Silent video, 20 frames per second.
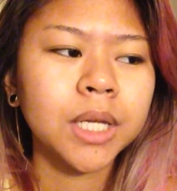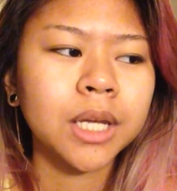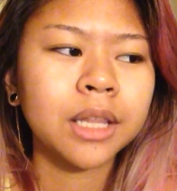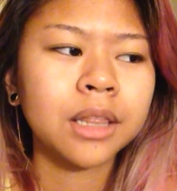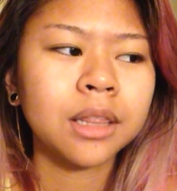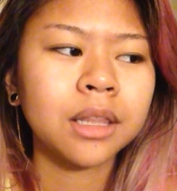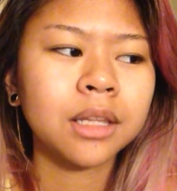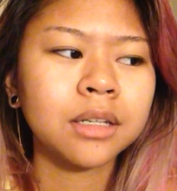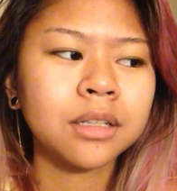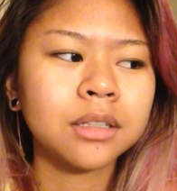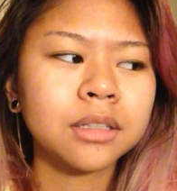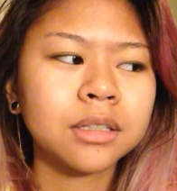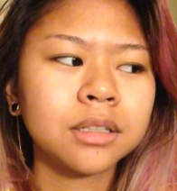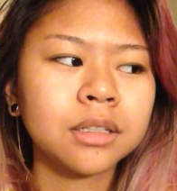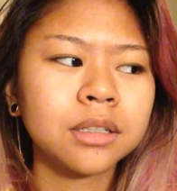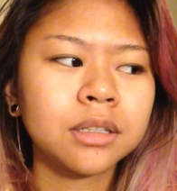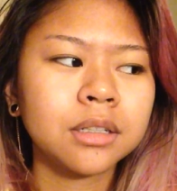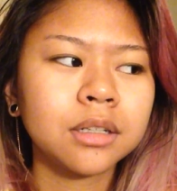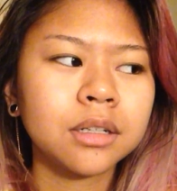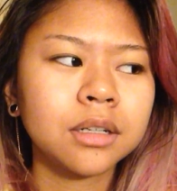I think
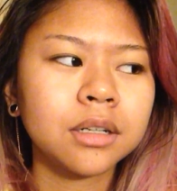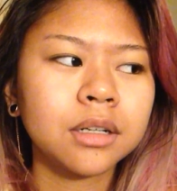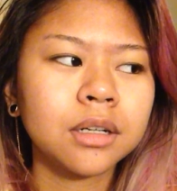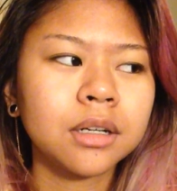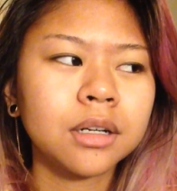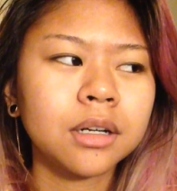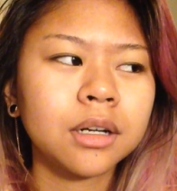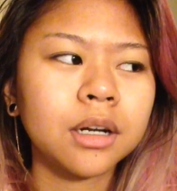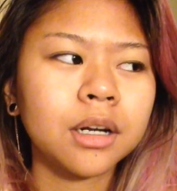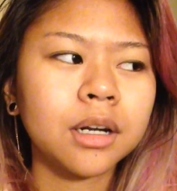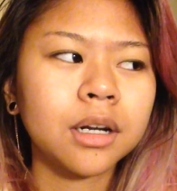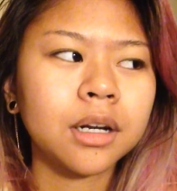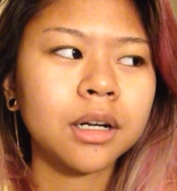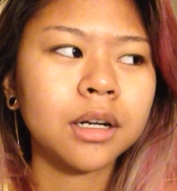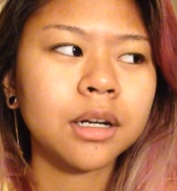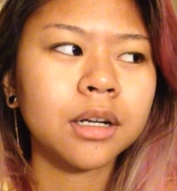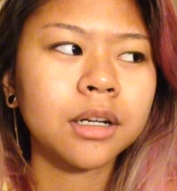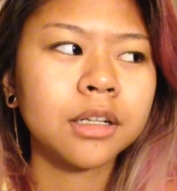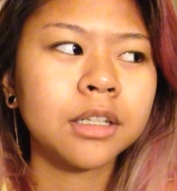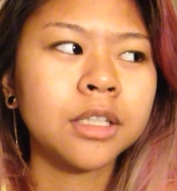
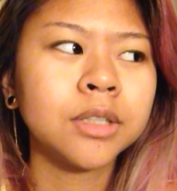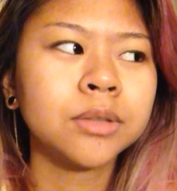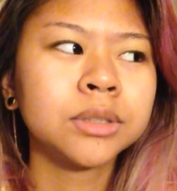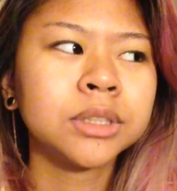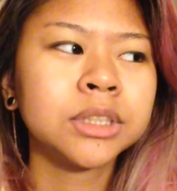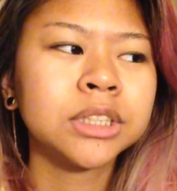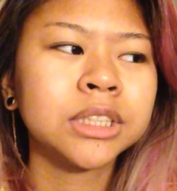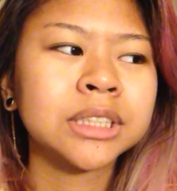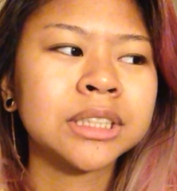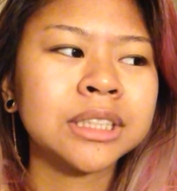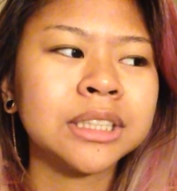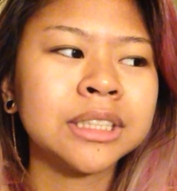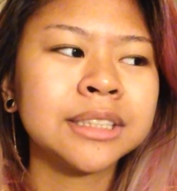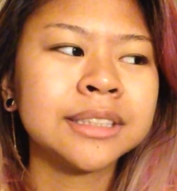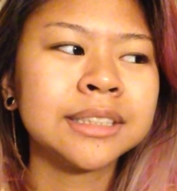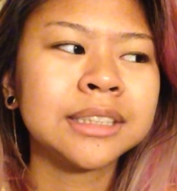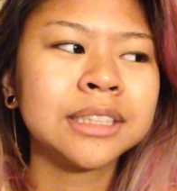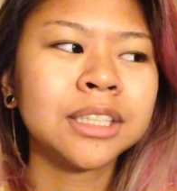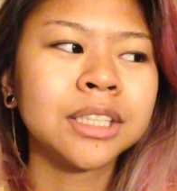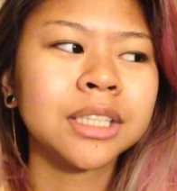it was just
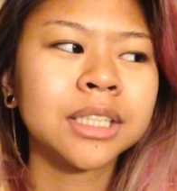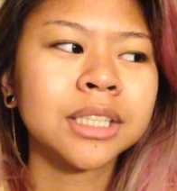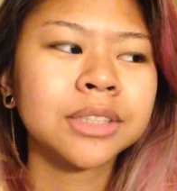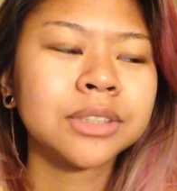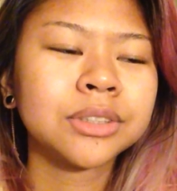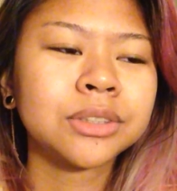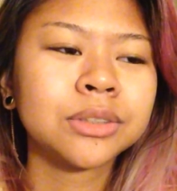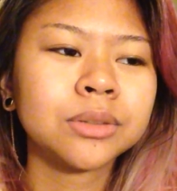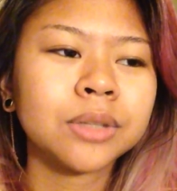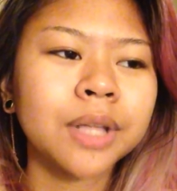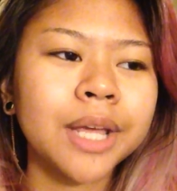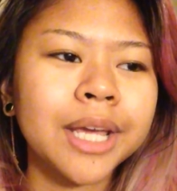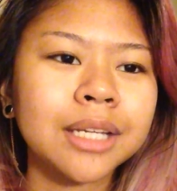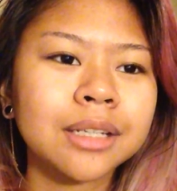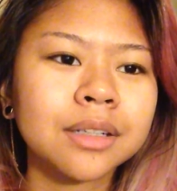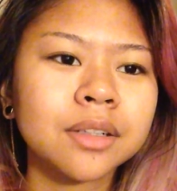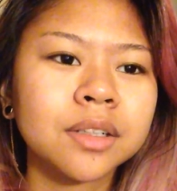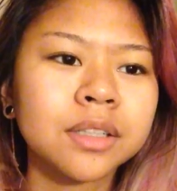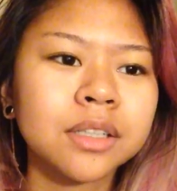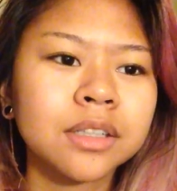easier to
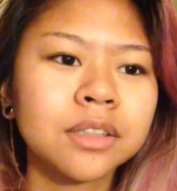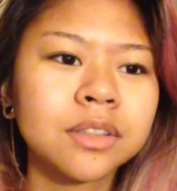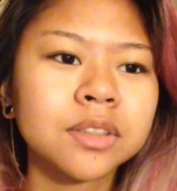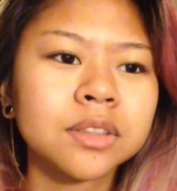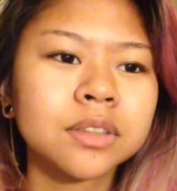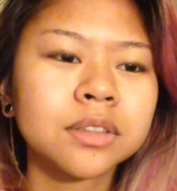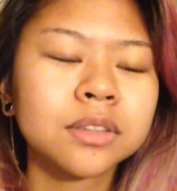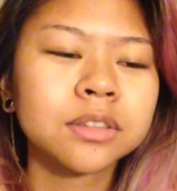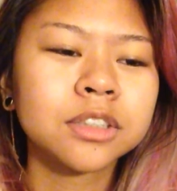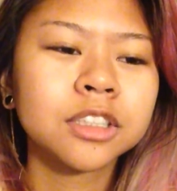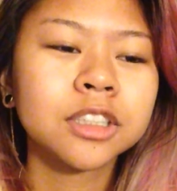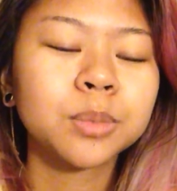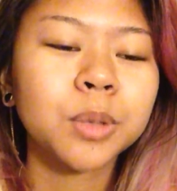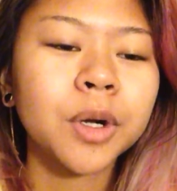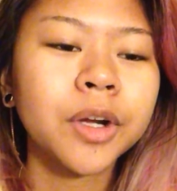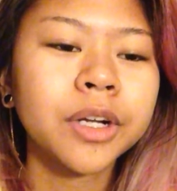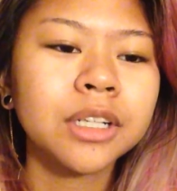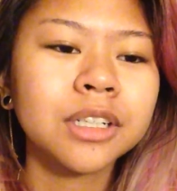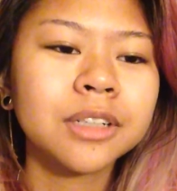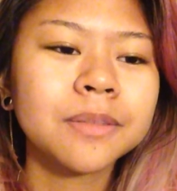like illegal. It's
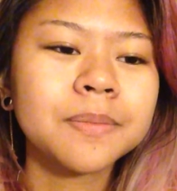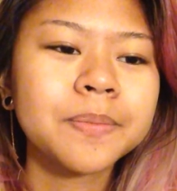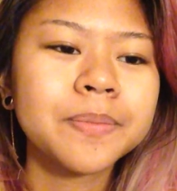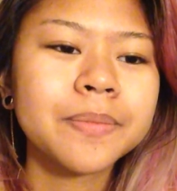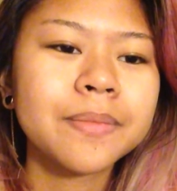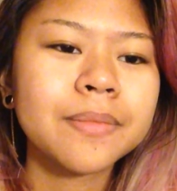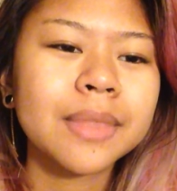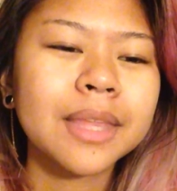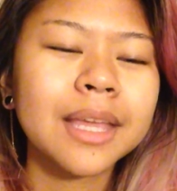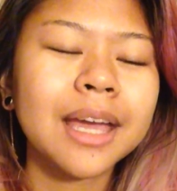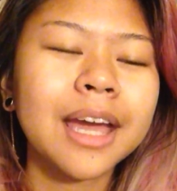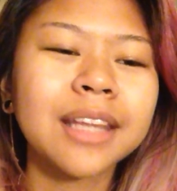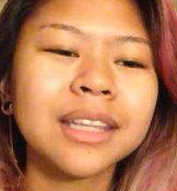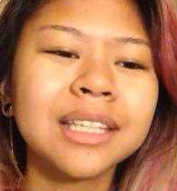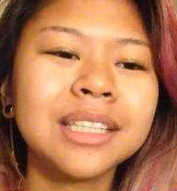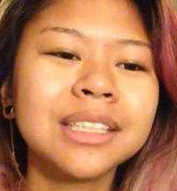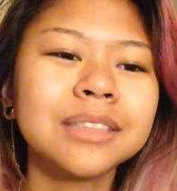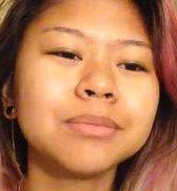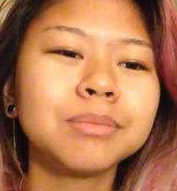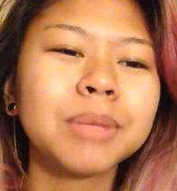probably, I
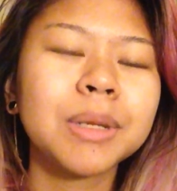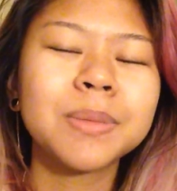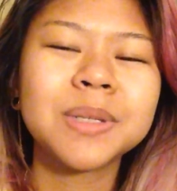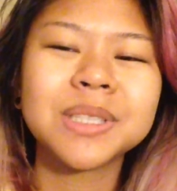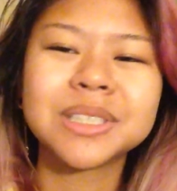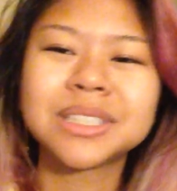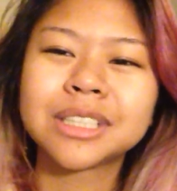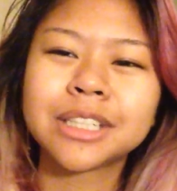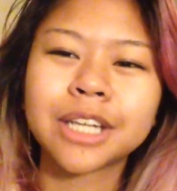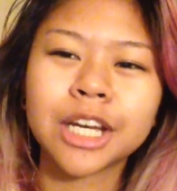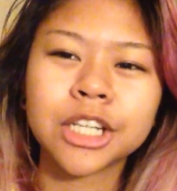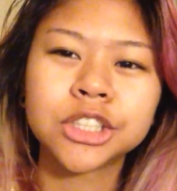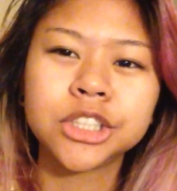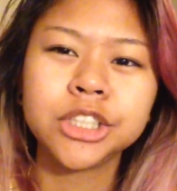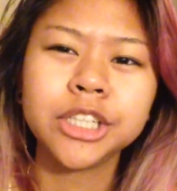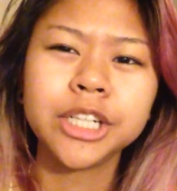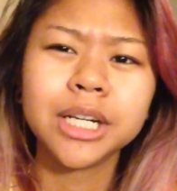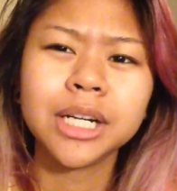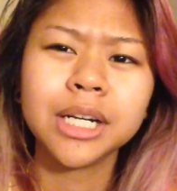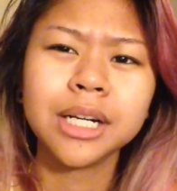think maybe it's
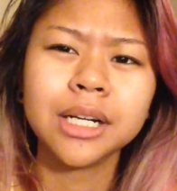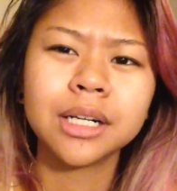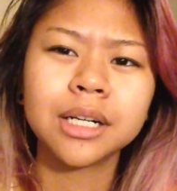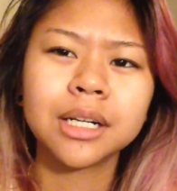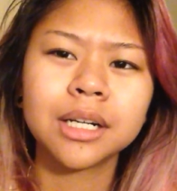catchier.